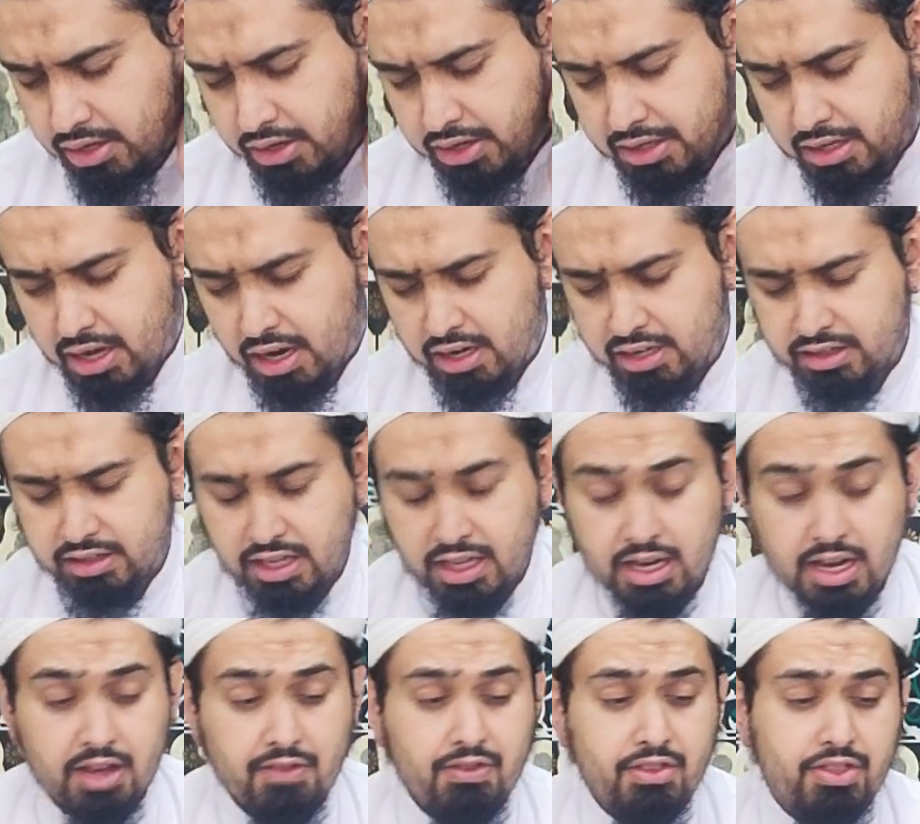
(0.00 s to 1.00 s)
regarding the
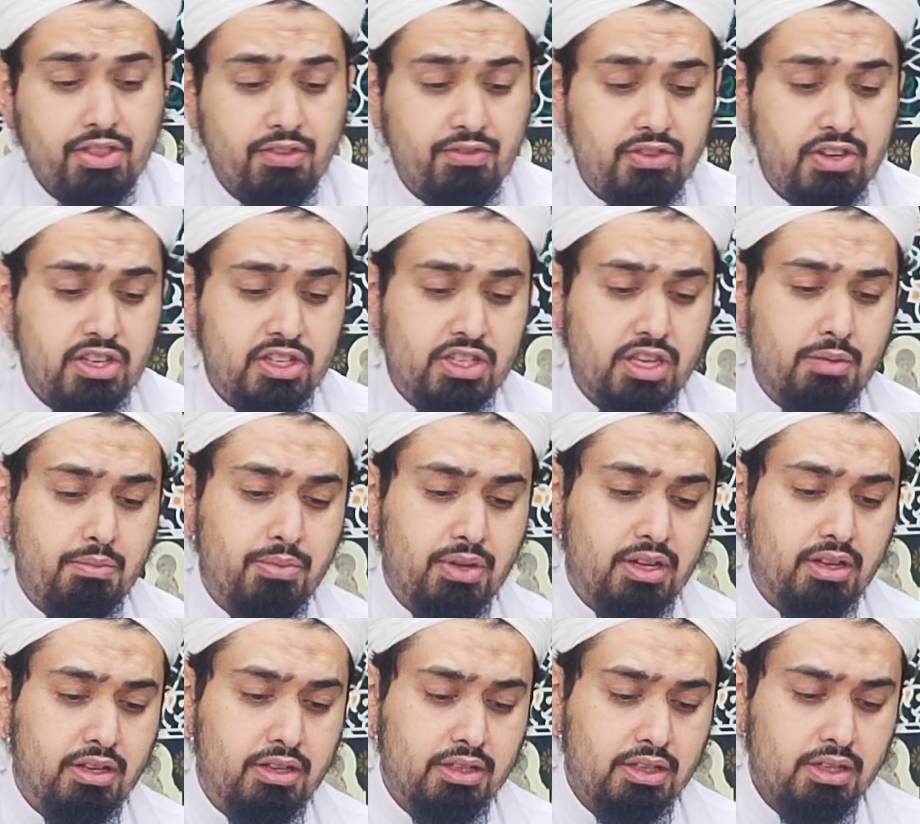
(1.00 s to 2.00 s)
11th of
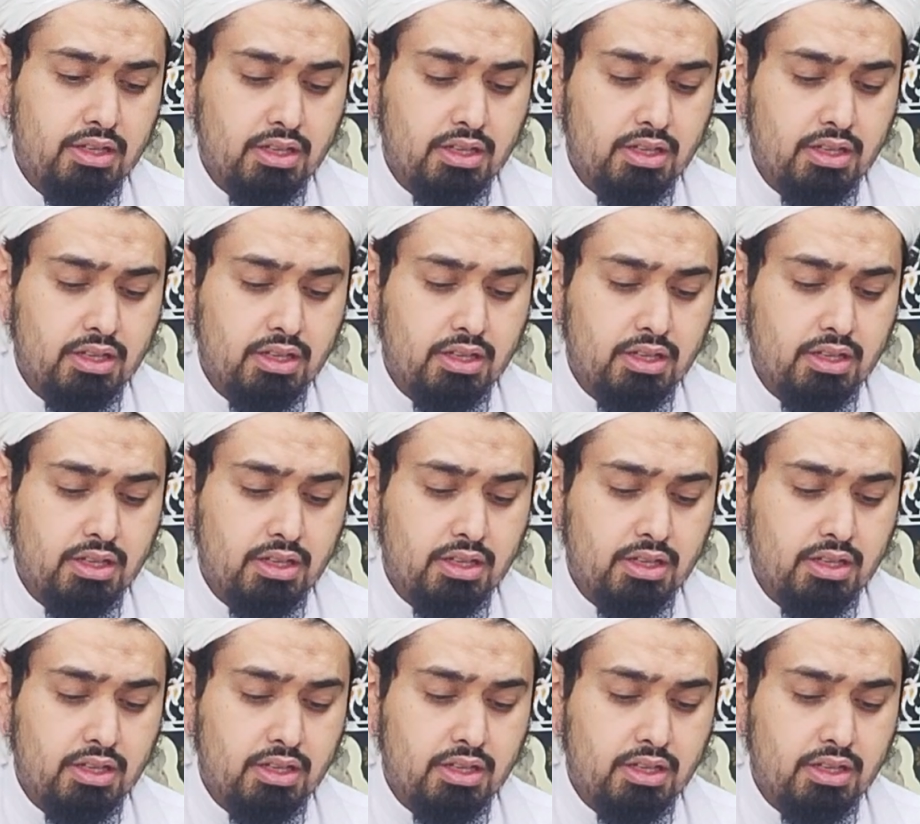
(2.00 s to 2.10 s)
December,